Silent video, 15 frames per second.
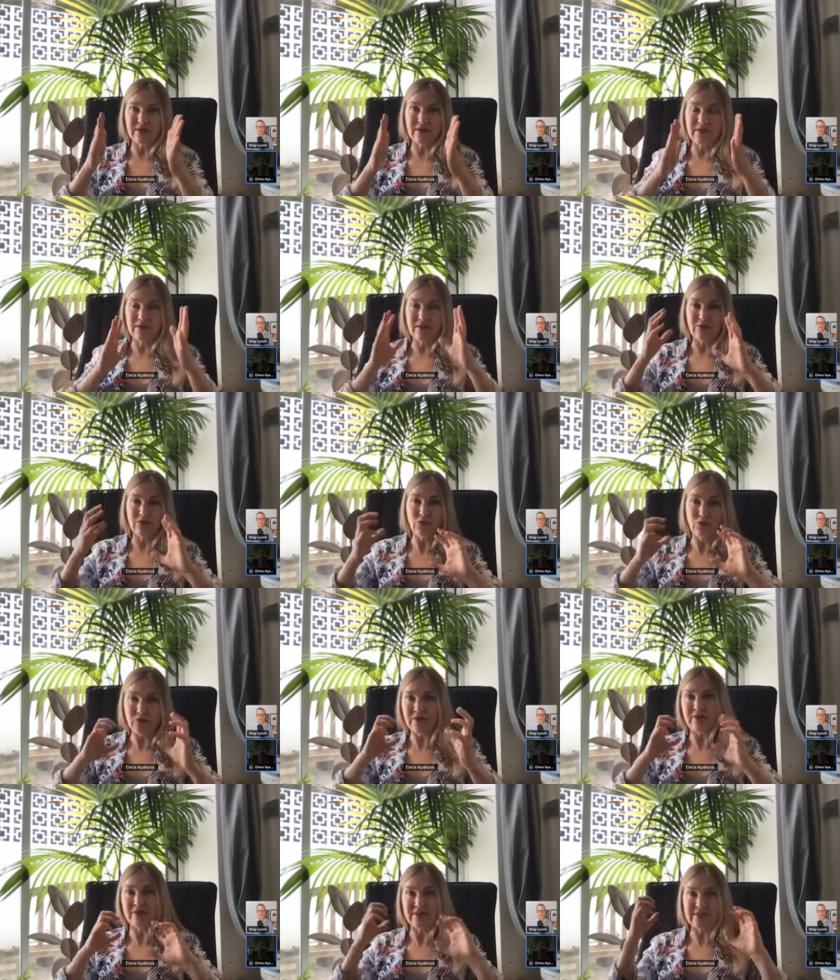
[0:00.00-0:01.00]
doing
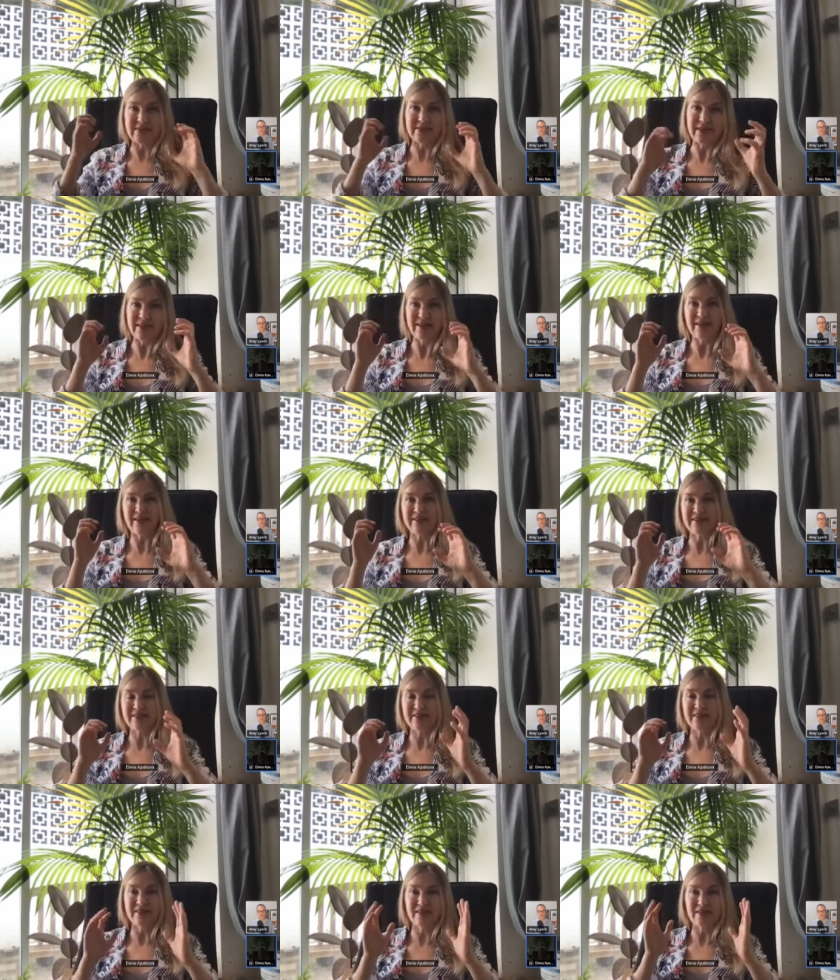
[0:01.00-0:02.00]
the settings
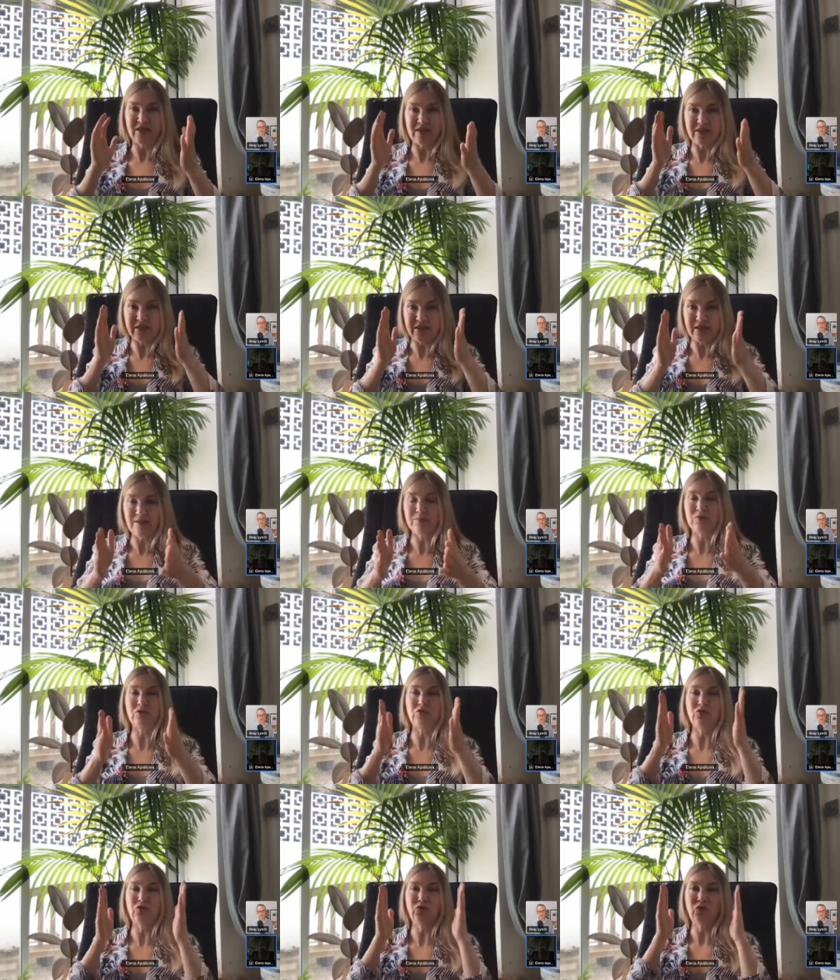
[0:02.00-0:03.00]
that it keeps
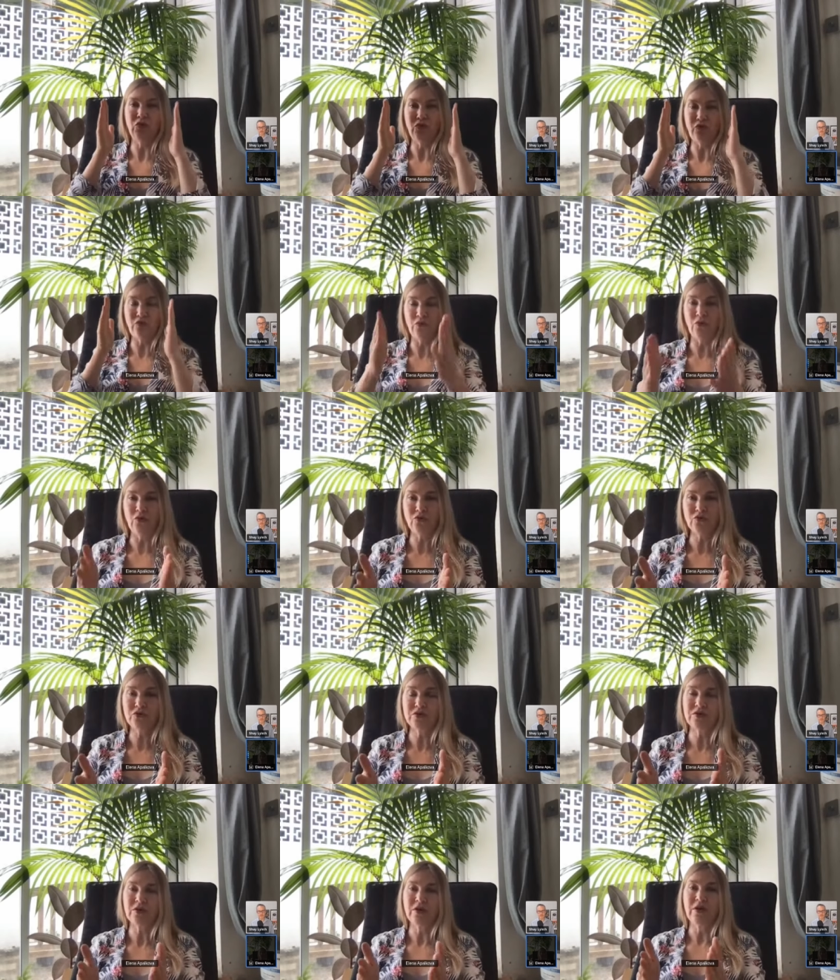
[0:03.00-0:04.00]
you
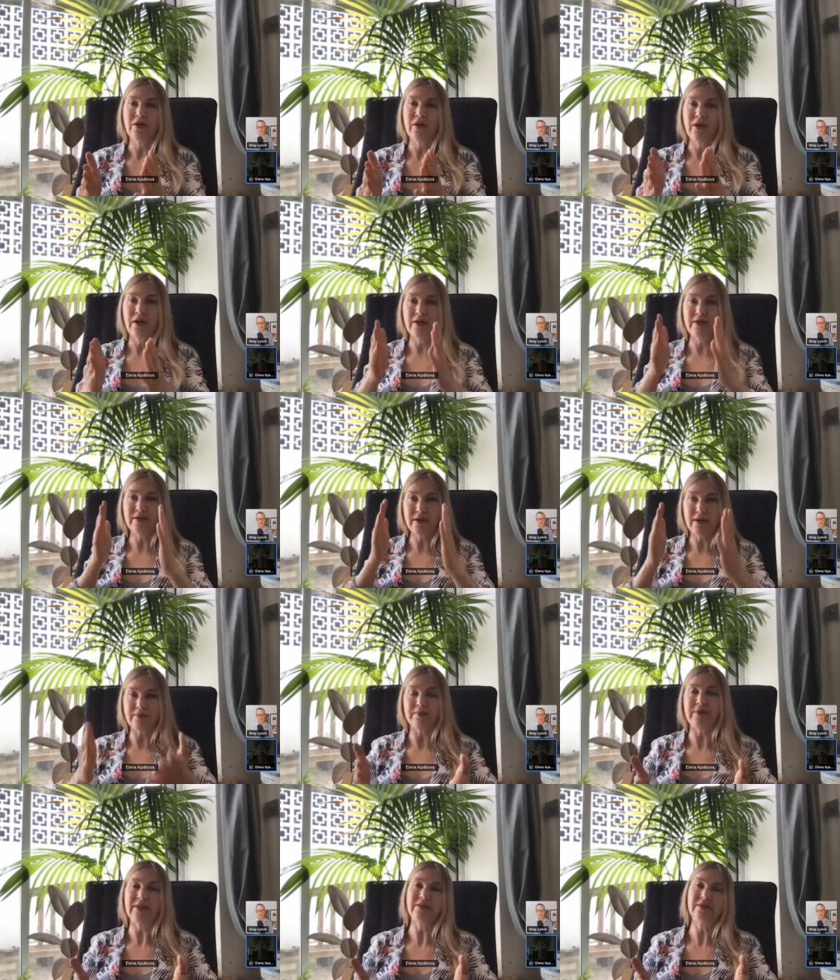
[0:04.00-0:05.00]
focused and
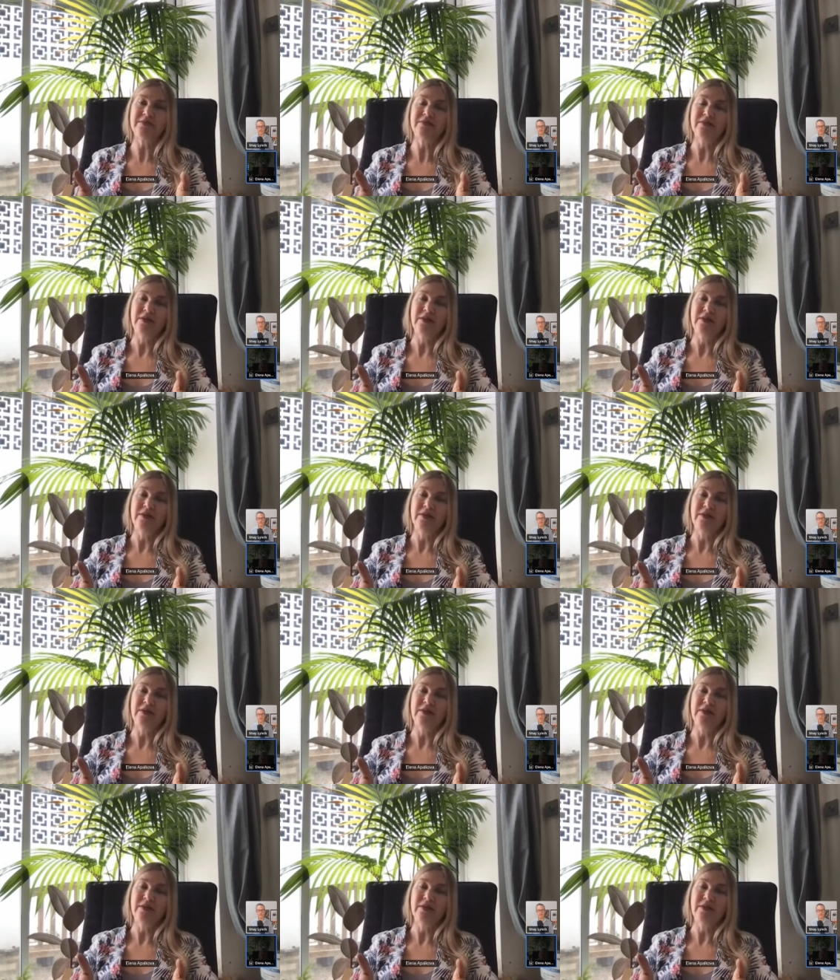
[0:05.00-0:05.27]
committed.